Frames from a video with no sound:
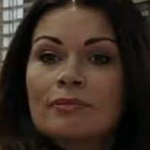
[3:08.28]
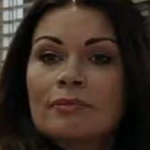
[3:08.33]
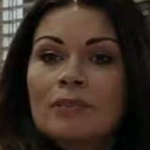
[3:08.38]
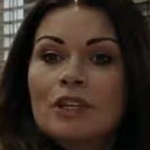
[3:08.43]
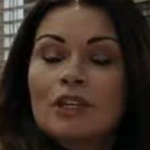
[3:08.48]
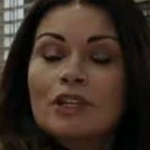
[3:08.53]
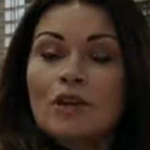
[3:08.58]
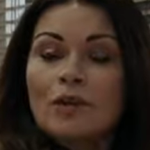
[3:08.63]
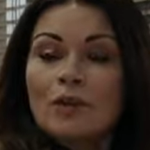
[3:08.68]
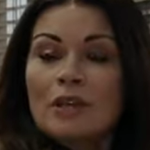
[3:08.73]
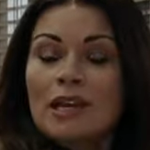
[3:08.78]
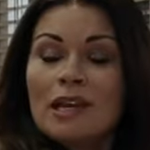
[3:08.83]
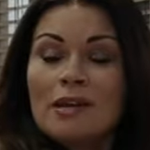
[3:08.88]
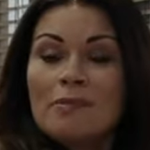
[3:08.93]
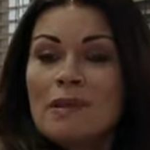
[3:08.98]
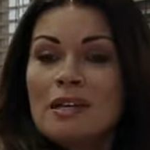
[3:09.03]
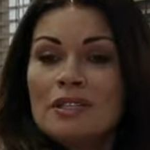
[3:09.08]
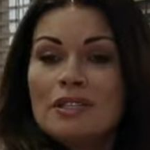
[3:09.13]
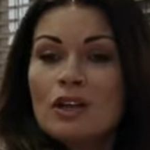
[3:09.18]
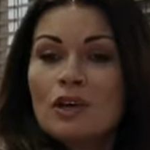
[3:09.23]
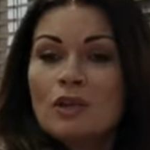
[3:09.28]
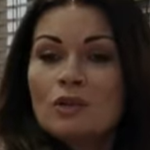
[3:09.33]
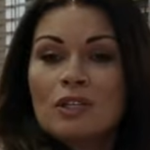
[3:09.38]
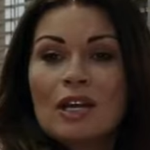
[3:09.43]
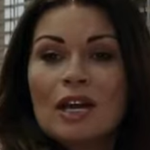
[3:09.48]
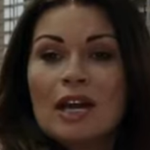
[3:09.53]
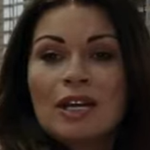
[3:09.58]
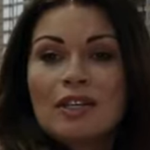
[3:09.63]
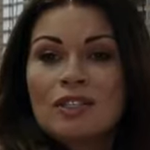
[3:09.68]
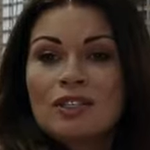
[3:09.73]
You don't need me to hold
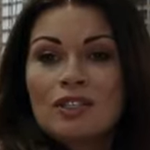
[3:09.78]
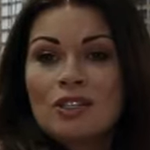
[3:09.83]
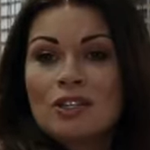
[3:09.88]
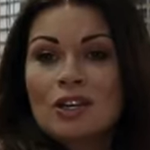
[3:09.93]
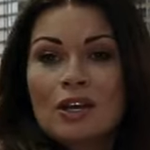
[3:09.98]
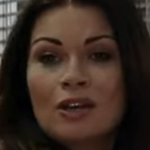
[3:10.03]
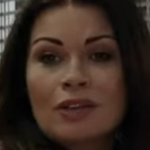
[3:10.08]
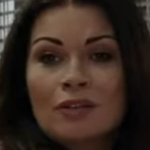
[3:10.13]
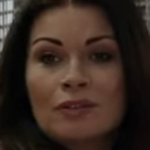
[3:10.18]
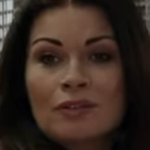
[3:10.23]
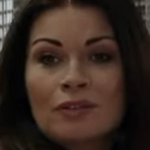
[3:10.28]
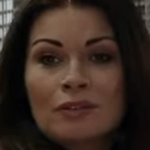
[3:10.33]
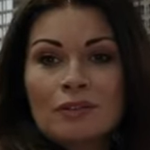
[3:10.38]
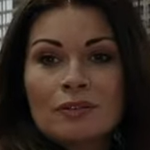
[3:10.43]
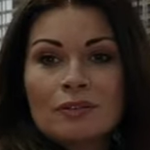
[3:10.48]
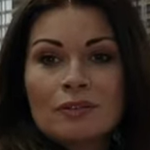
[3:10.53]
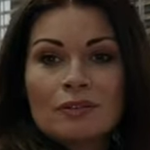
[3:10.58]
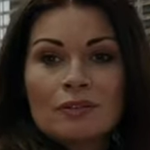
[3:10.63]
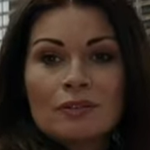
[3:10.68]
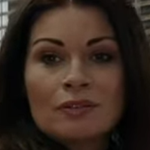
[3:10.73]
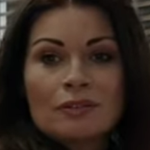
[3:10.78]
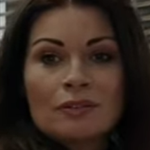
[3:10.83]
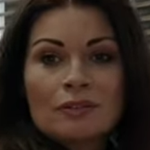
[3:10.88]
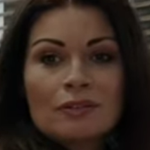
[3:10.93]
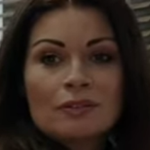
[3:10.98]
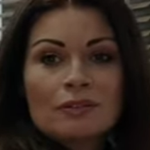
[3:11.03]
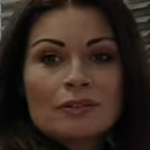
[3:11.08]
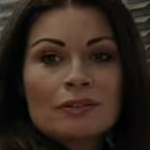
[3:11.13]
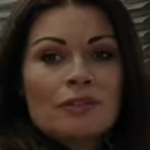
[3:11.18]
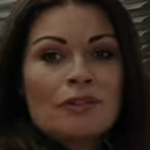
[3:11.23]
your hand, you know.
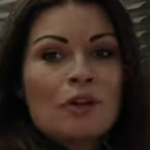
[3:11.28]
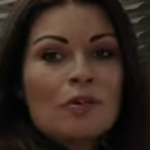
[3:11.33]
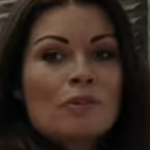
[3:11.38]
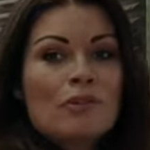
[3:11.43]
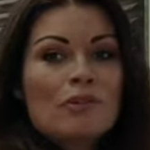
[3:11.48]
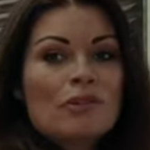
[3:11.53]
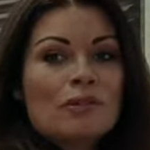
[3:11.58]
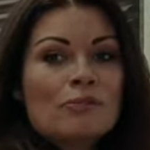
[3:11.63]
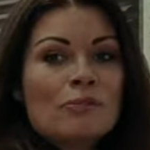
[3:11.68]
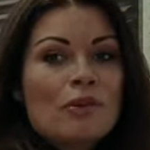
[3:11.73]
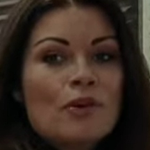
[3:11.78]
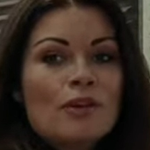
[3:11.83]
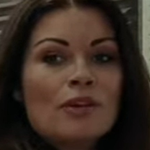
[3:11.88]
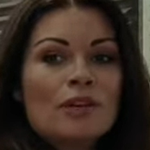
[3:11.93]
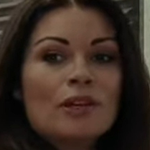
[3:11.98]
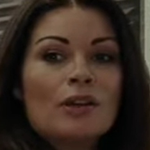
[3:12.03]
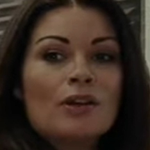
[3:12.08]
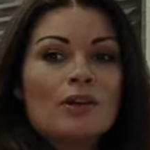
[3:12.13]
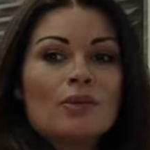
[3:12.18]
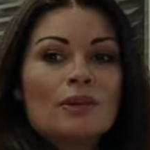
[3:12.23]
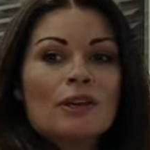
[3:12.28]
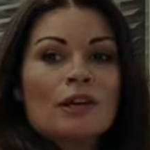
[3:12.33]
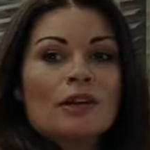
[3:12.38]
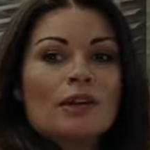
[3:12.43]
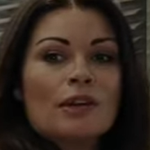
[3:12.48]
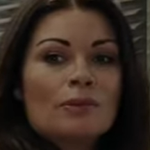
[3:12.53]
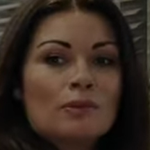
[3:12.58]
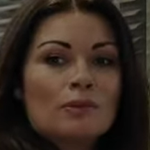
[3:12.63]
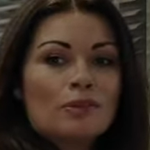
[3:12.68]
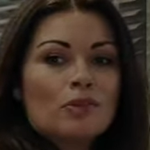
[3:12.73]
You got me for the morning only and
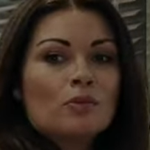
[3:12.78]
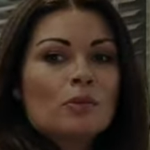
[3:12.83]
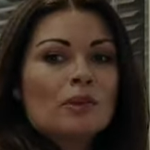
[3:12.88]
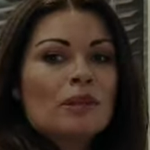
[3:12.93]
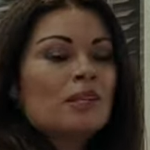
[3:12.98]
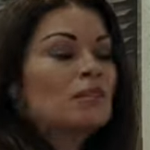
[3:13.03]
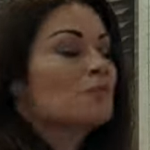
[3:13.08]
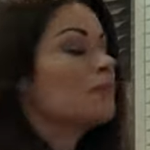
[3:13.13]
then I'm done with this